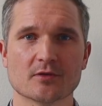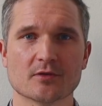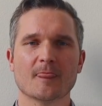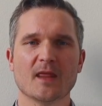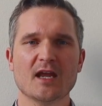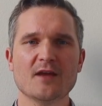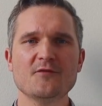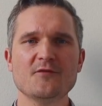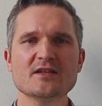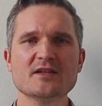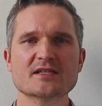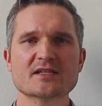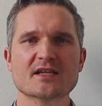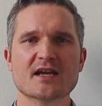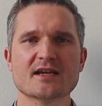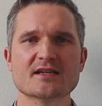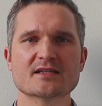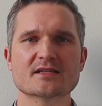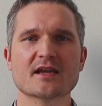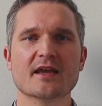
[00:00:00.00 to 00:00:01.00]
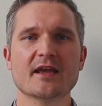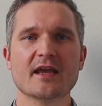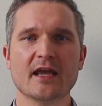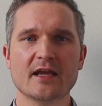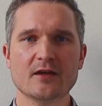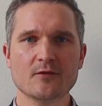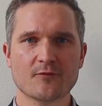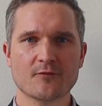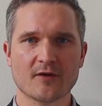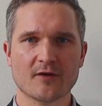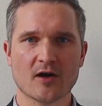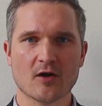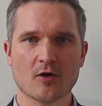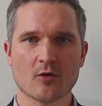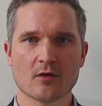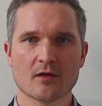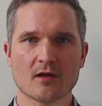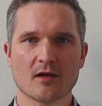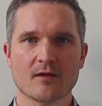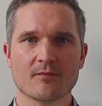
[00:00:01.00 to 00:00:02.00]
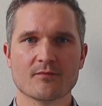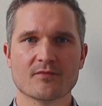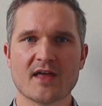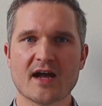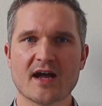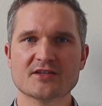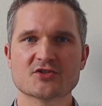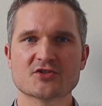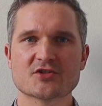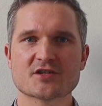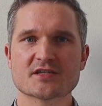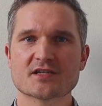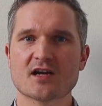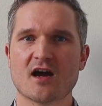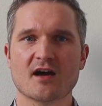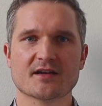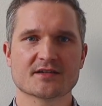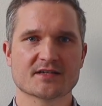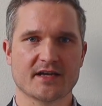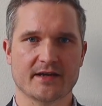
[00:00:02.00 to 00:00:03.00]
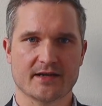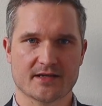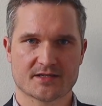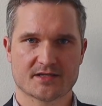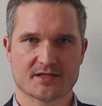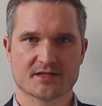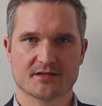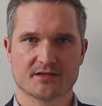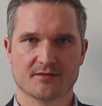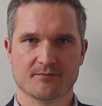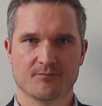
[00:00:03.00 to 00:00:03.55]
If it says info, that's just context.